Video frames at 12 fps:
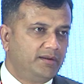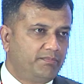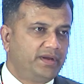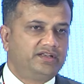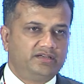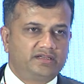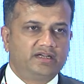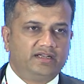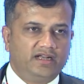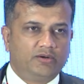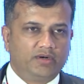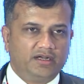patented
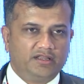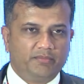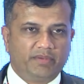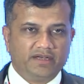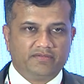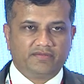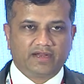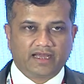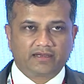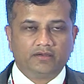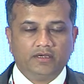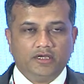now under the Patent
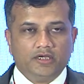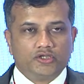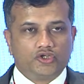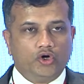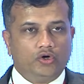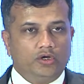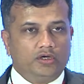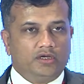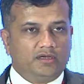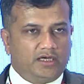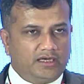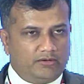Act. So
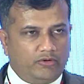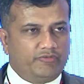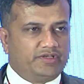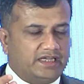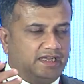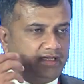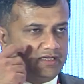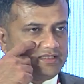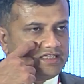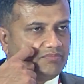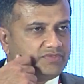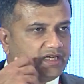obviously it is
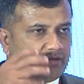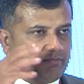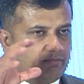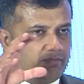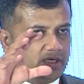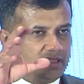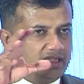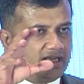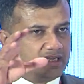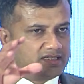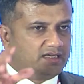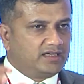subject, there
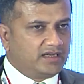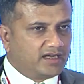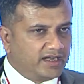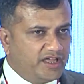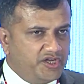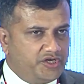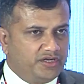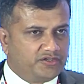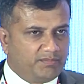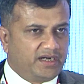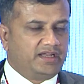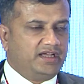are certain conditions,
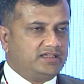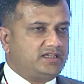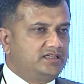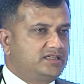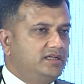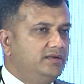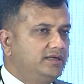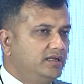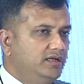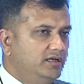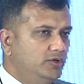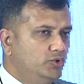but yes, it's little
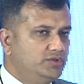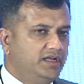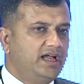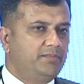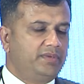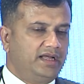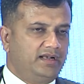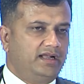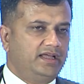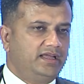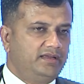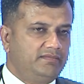loosen up, and
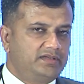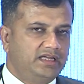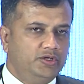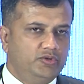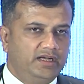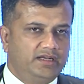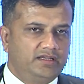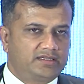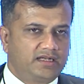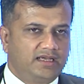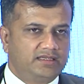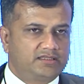I tell you that it's
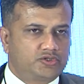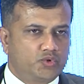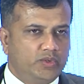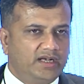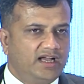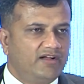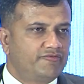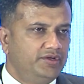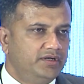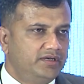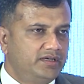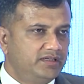last 2.5
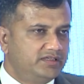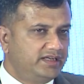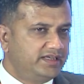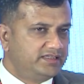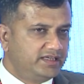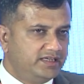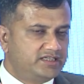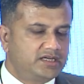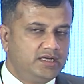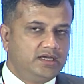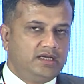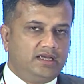years it is in exist,
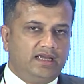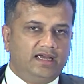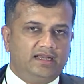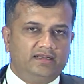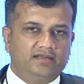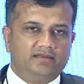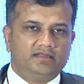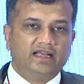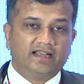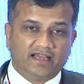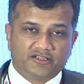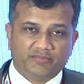and
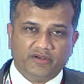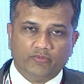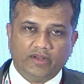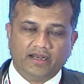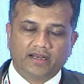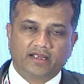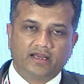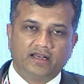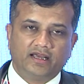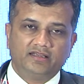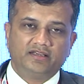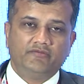that has been well
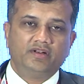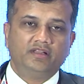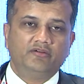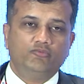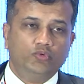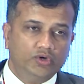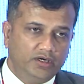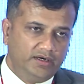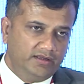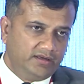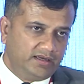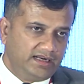recognized, even the
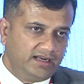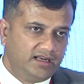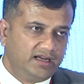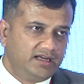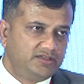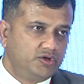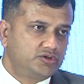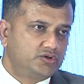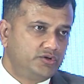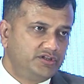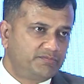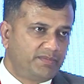world at large also
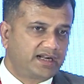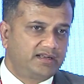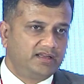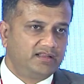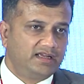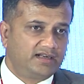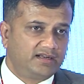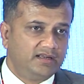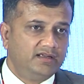respecting that